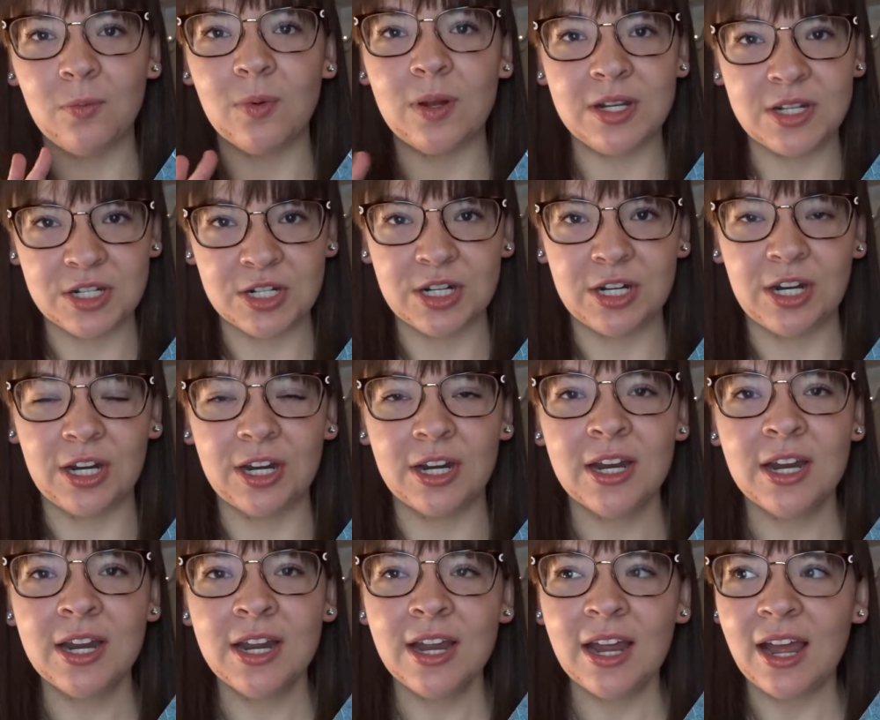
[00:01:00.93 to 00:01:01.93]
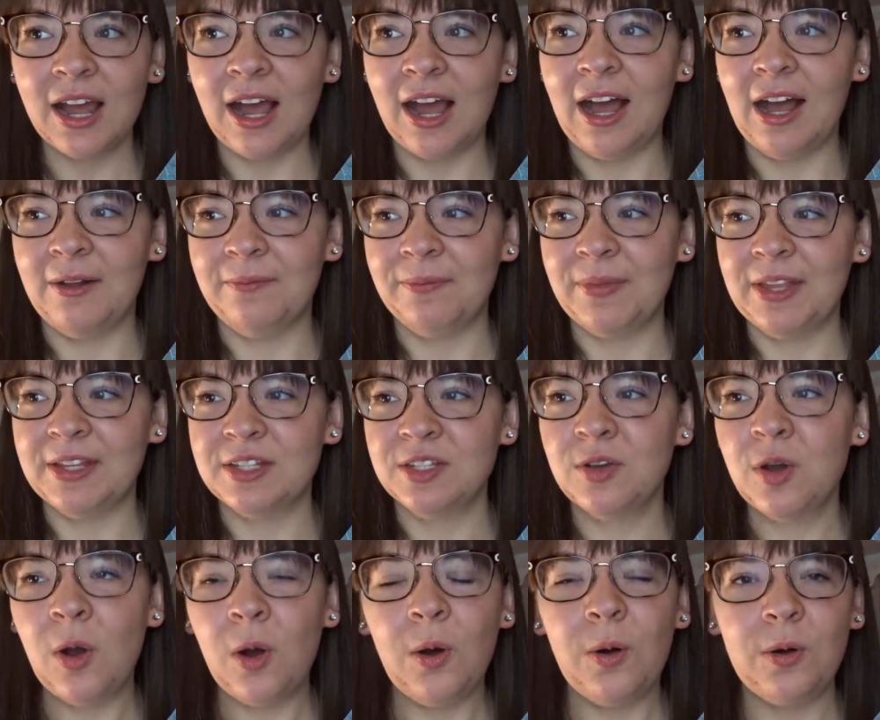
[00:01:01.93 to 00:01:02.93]
winter. Um, it's
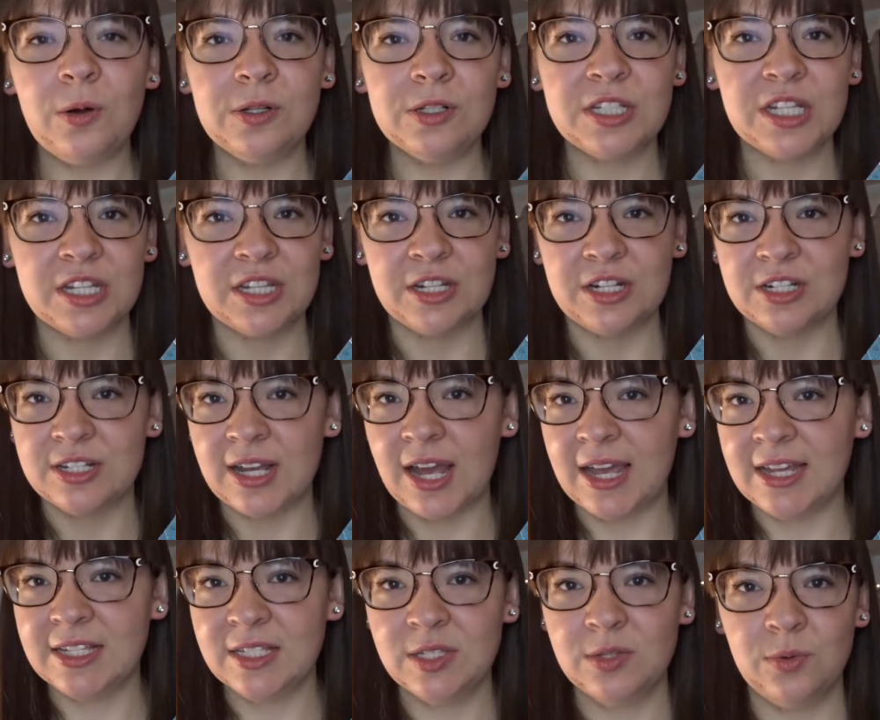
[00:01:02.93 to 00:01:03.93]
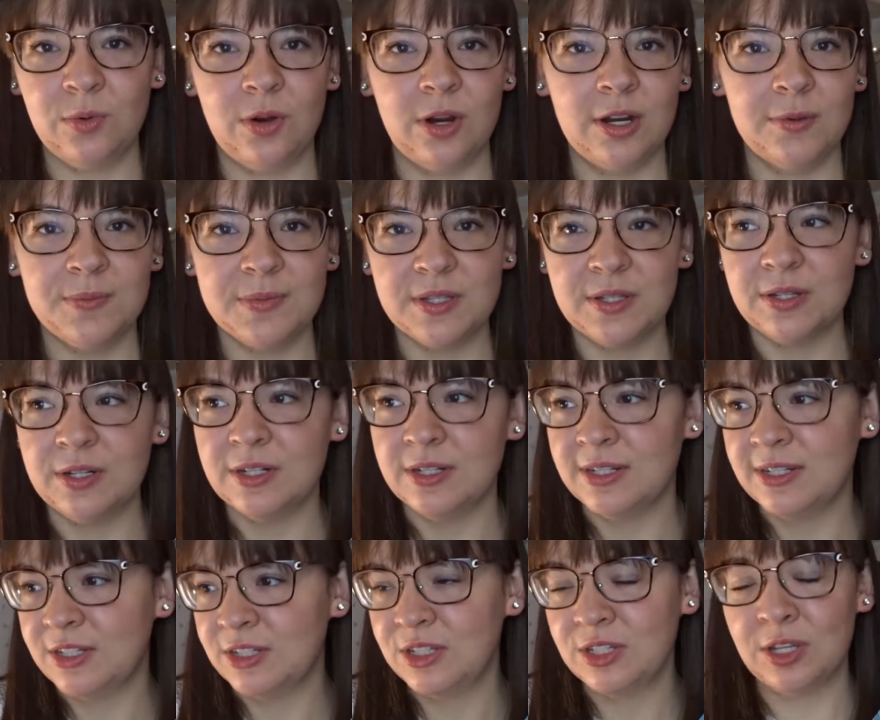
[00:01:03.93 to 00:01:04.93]
cold, there's ice storms,
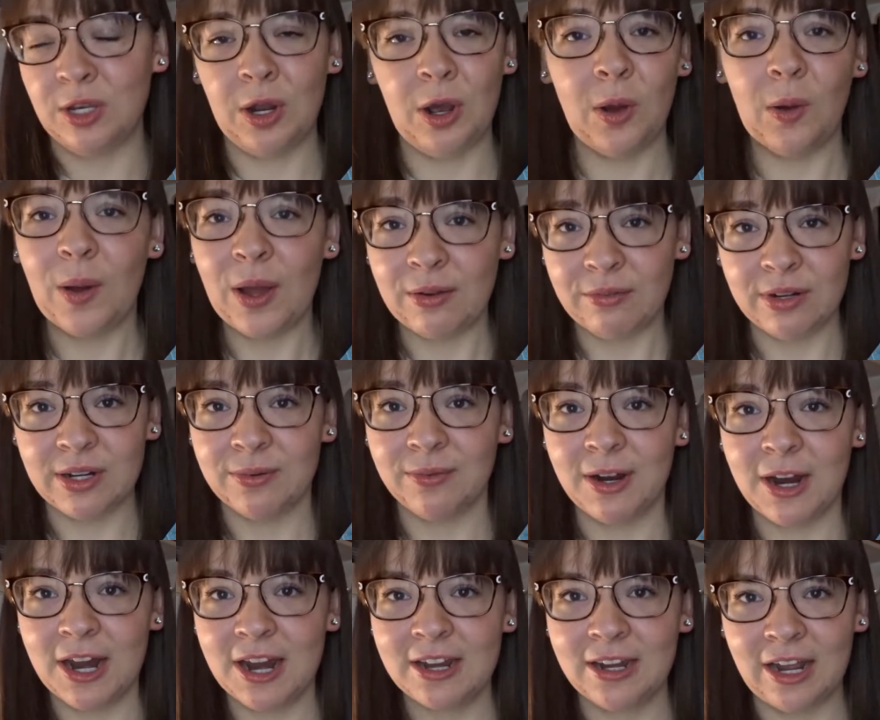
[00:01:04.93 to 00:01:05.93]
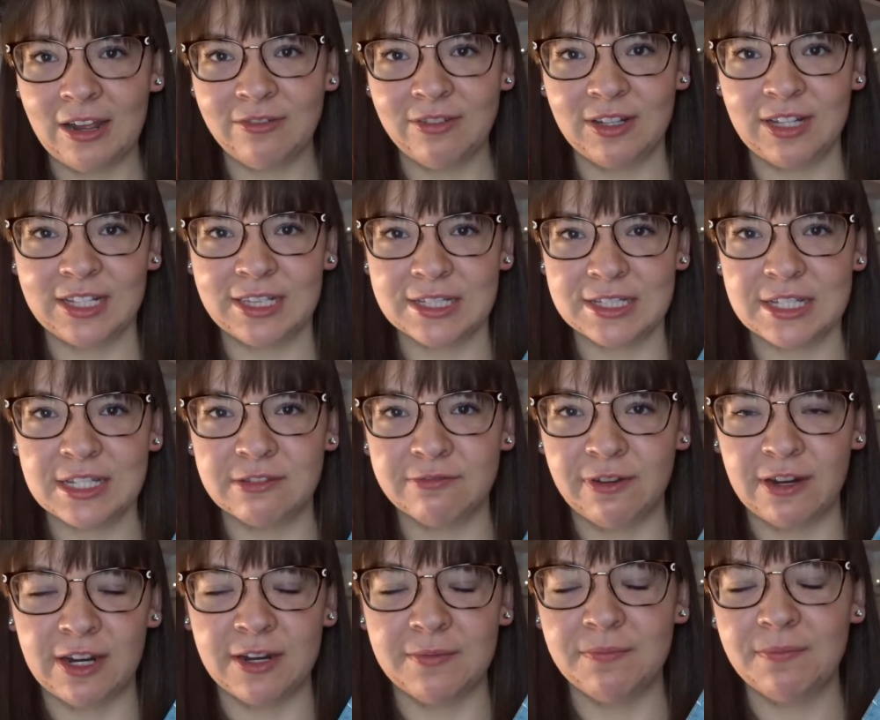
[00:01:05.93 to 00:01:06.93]
there's snow everywhere, and I feel like this is
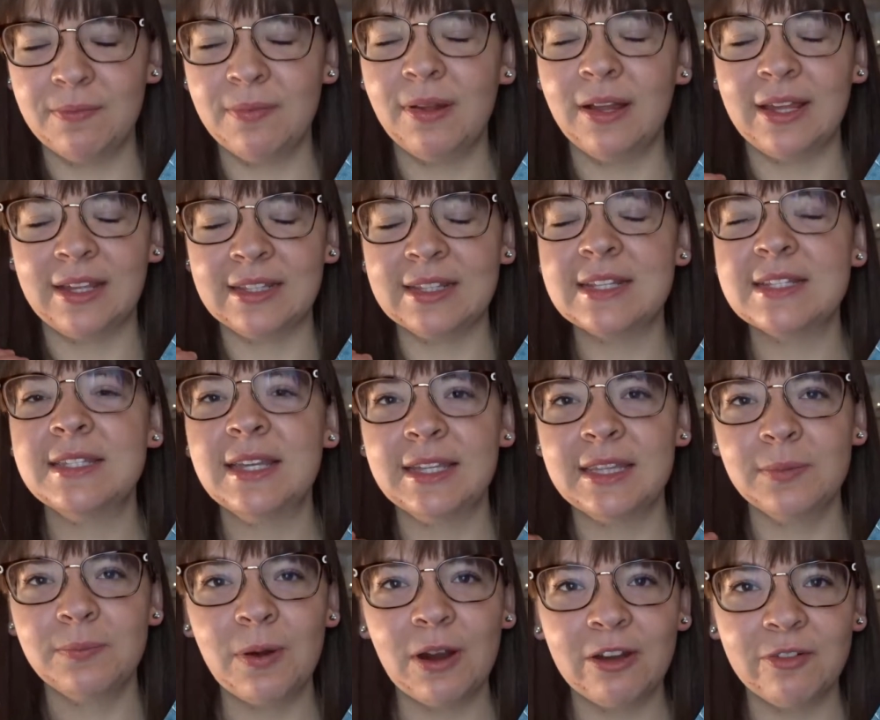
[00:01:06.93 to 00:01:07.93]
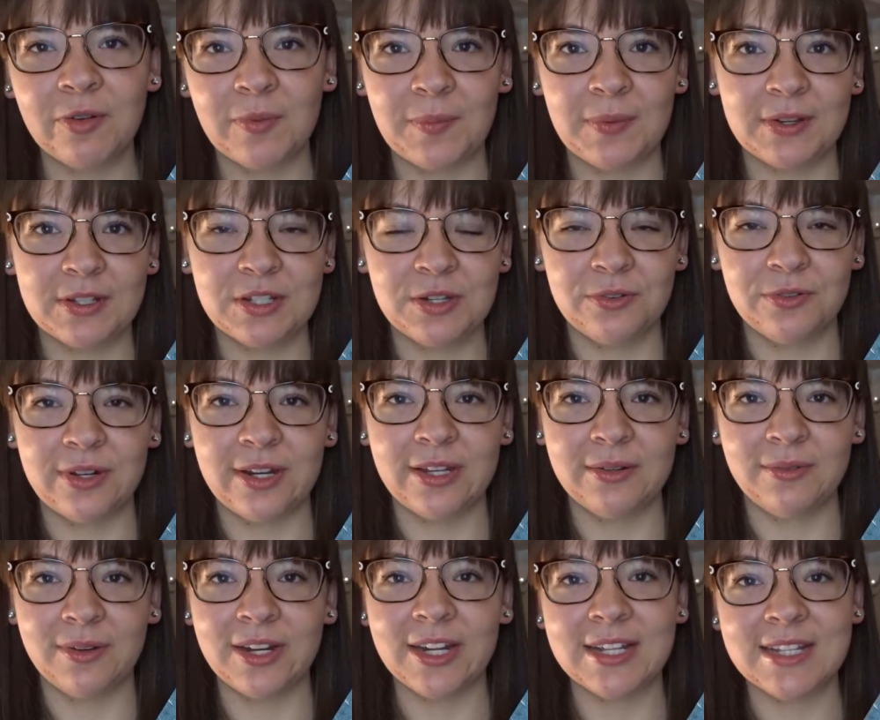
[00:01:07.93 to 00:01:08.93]
very like it's like the perfect book to
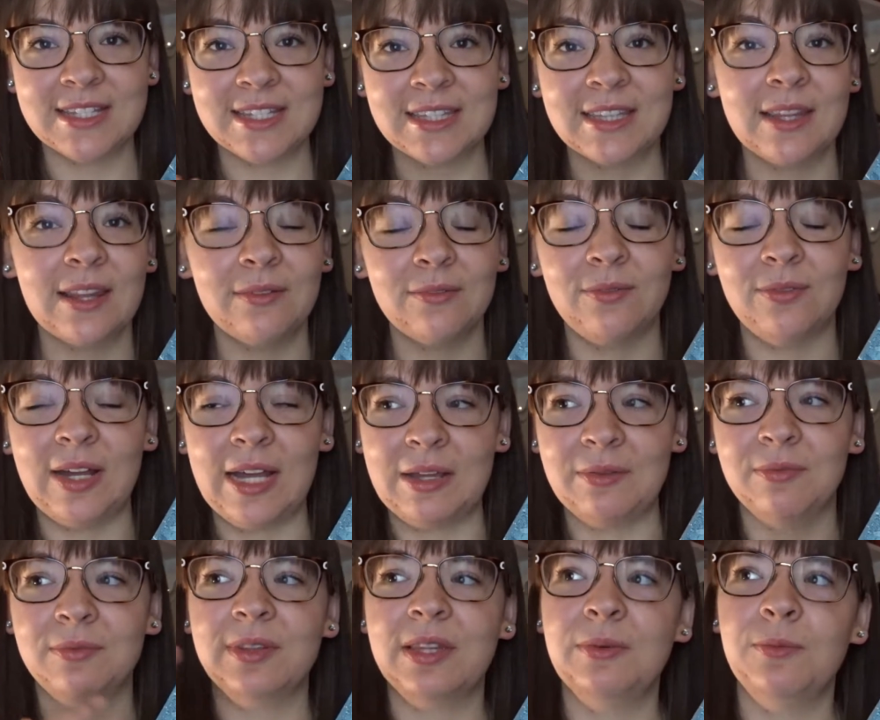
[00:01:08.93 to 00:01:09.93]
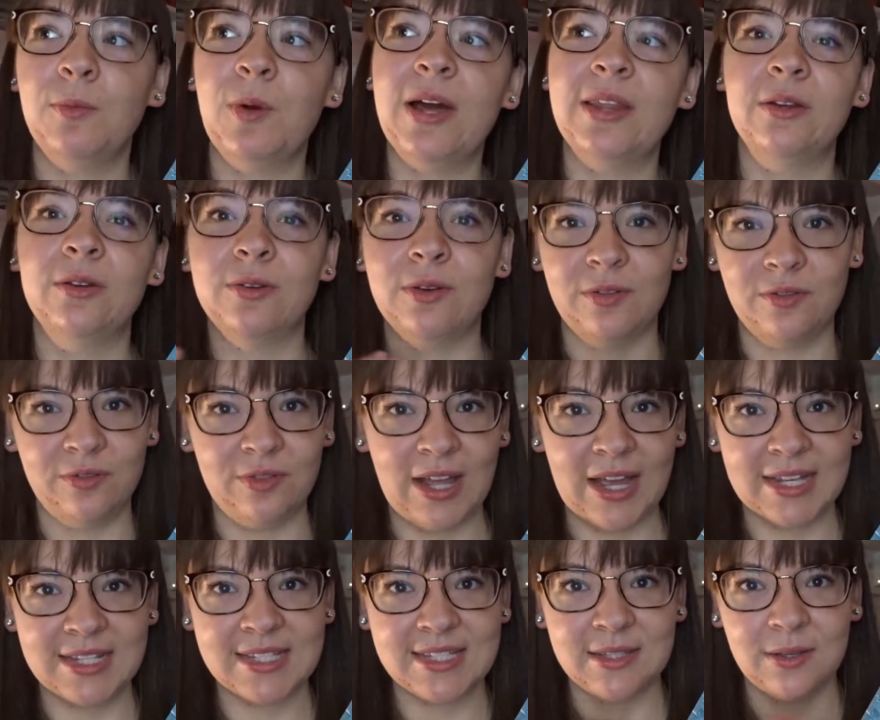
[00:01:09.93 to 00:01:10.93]
read when it's like the weather
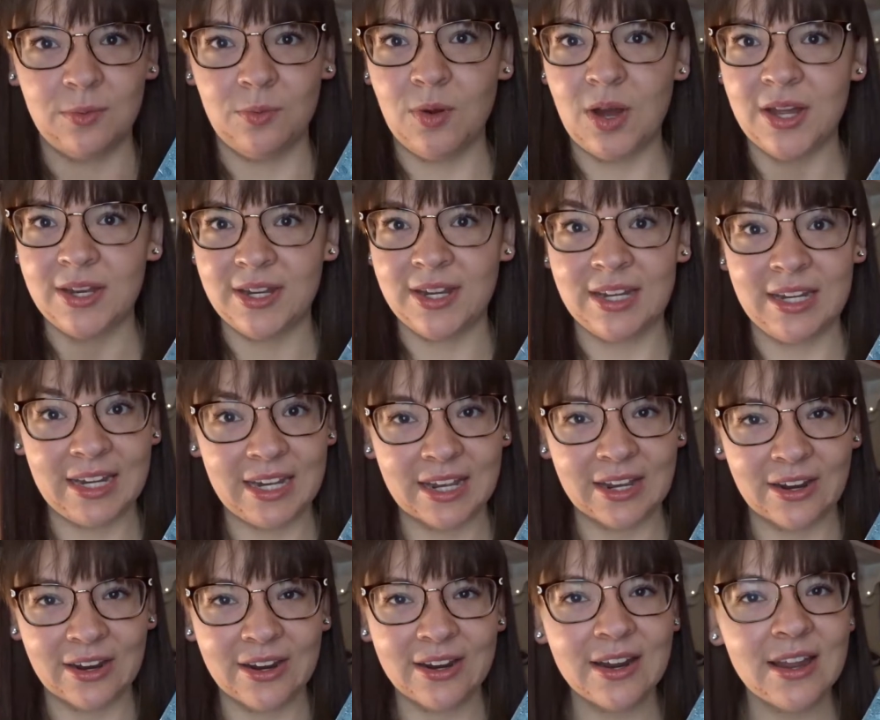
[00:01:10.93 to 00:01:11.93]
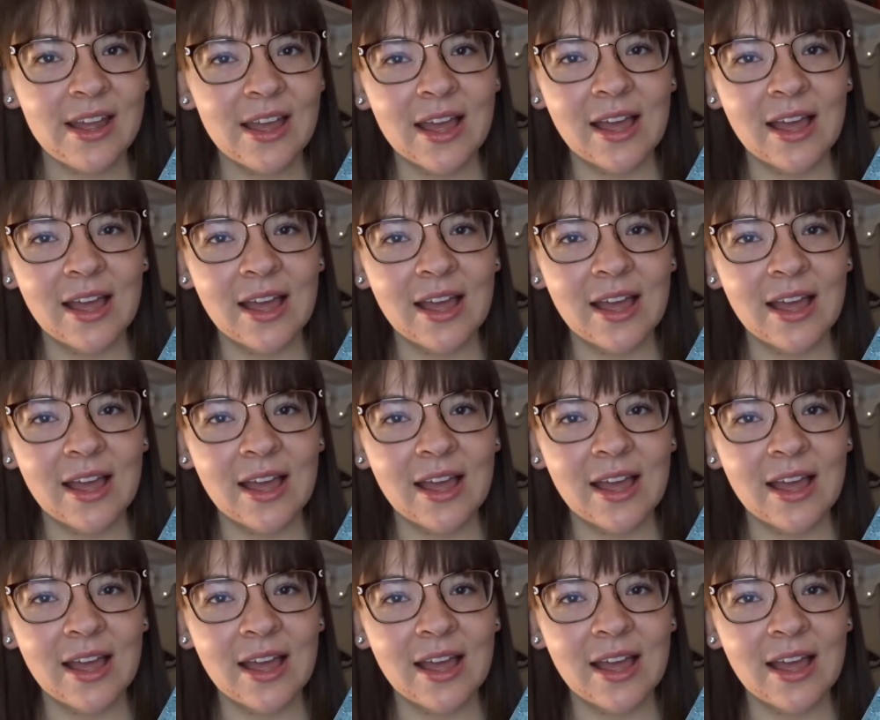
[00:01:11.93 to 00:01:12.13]
reflects the one in here.